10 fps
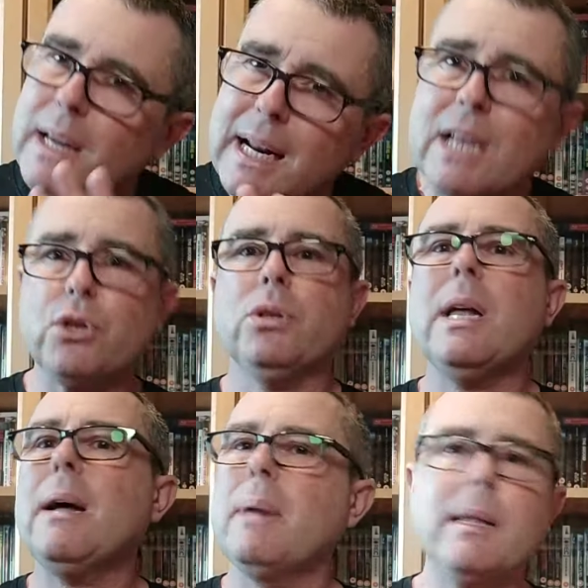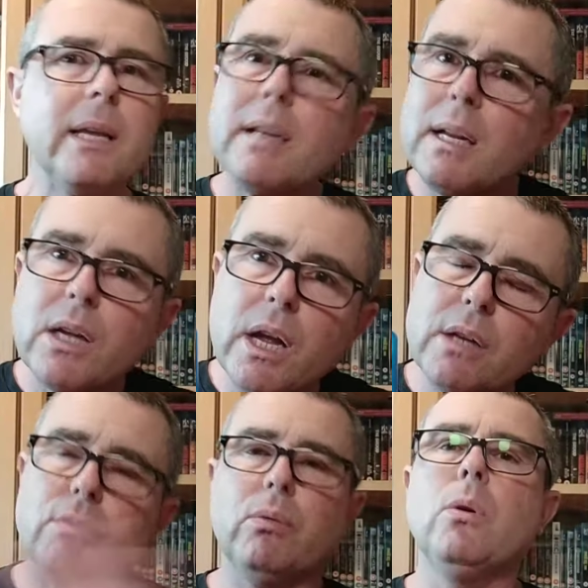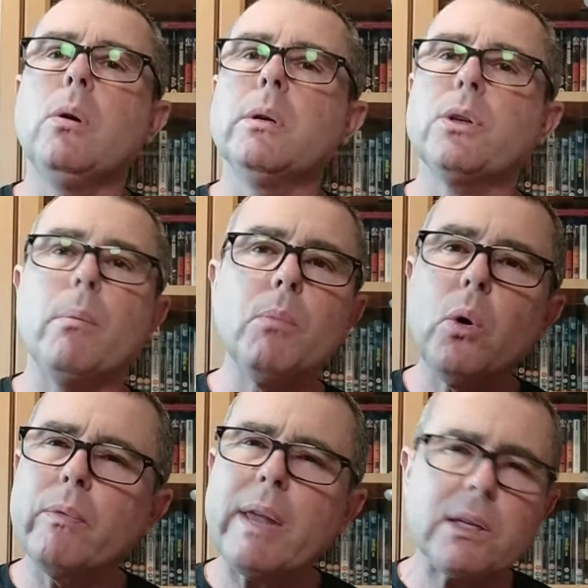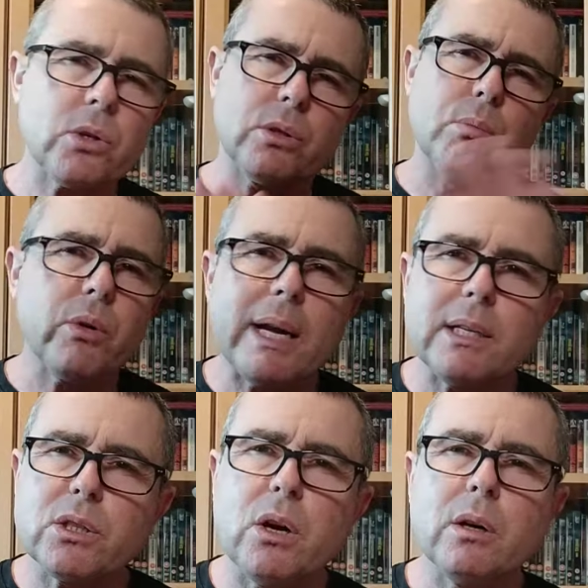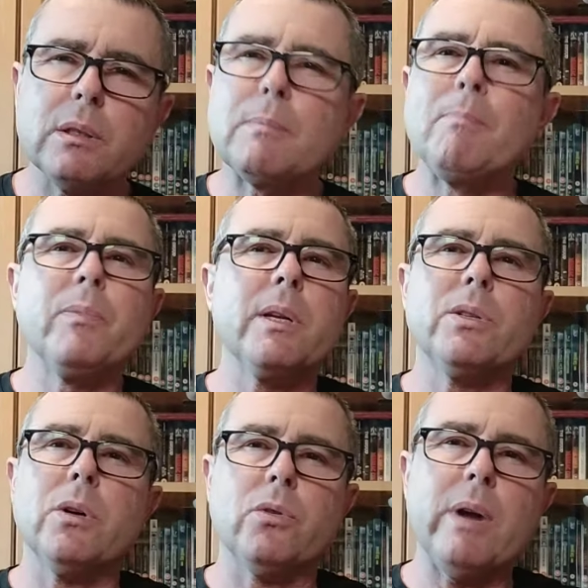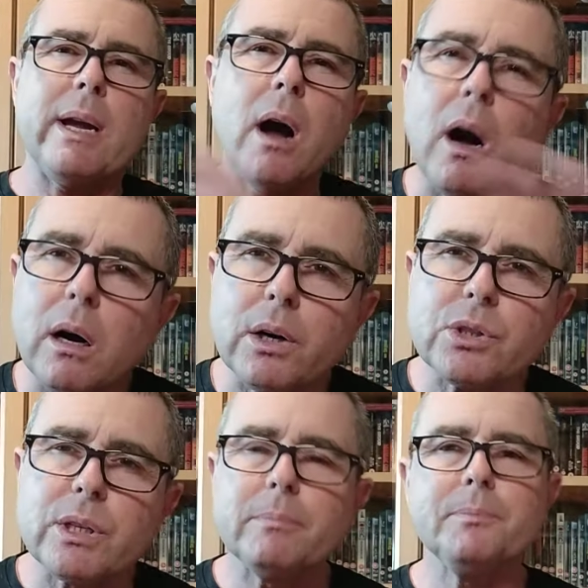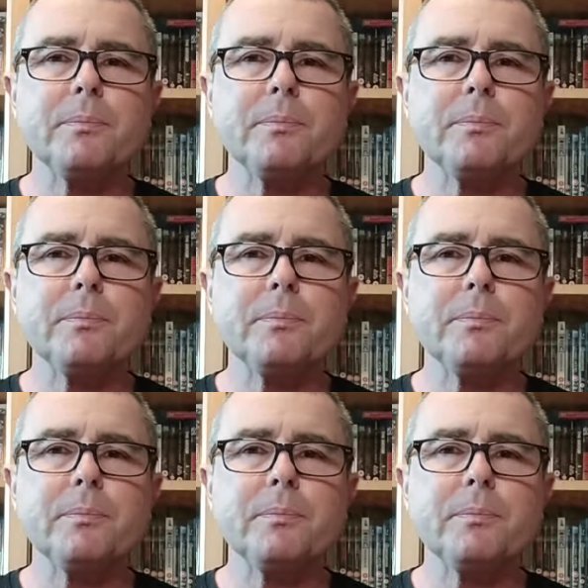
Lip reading: It ain't just that, man. It's got more than that. It's got some great songs. It's got great heart.